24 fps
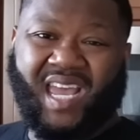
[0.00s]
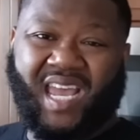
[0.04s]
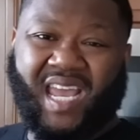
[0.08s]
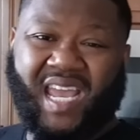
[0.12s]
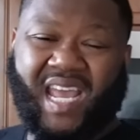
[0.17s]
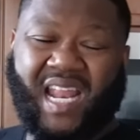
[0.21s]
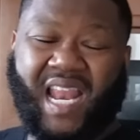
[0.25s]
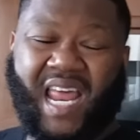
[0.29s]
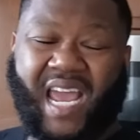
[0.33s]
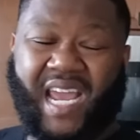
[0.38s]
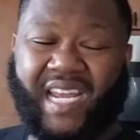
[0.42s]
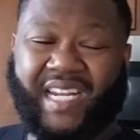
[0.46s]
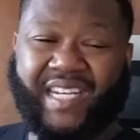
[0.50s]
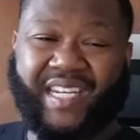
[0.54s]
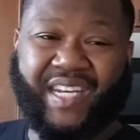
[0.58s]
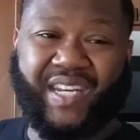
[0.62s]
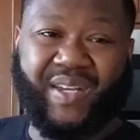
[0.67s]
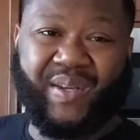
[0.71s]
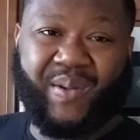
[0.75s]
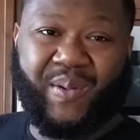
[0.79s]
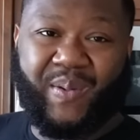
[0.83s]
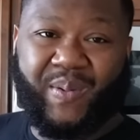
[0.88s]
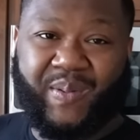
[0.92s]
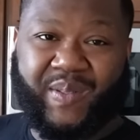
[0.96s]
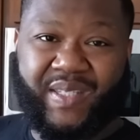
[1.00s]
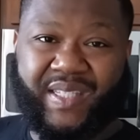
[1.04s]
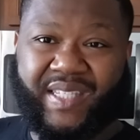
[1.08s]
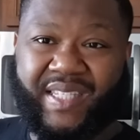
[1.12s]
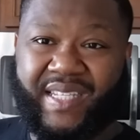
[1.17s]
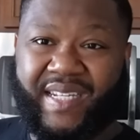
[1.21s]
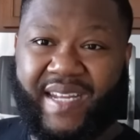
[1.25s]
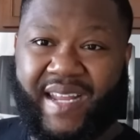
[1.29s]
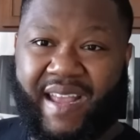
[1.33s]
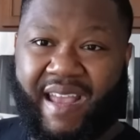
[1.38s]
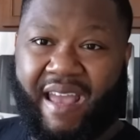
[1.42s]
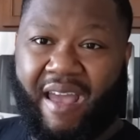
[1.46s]
You like Dukes
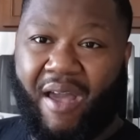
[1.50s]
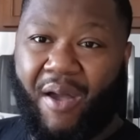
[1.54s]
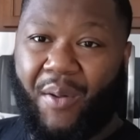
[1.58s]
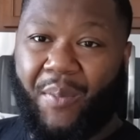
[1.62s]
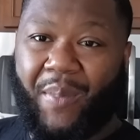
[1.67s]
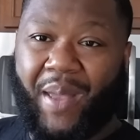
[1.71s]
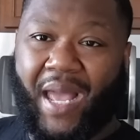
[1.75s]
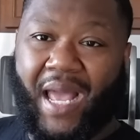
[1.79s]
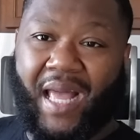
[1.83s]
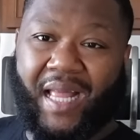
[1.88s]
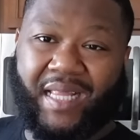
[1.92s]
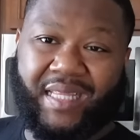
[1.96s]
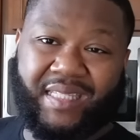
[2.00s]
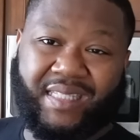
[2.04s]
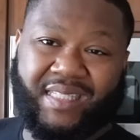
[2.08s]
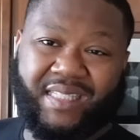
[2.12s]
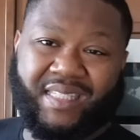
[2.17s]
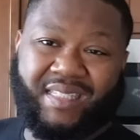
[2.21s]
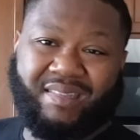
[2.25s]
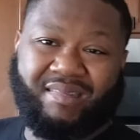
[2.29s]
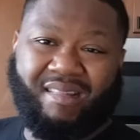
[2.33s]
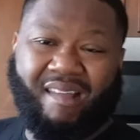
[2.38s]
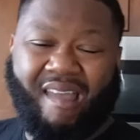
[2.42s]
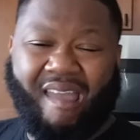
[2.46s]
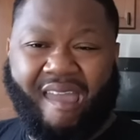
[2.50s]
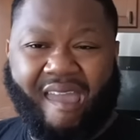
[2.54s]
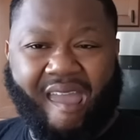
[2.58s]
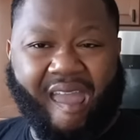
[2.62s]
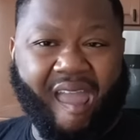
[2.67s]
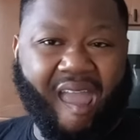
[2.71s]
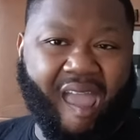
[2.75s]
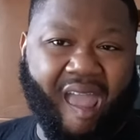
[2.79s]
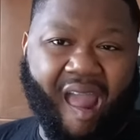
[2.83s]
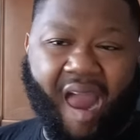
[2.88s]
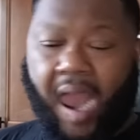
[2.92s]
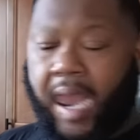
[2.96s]
and Hellman's.
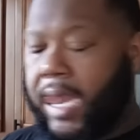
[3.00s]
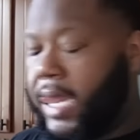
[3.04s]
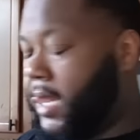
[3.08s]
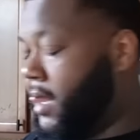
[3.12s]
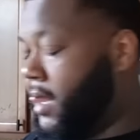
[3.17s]
Yeah.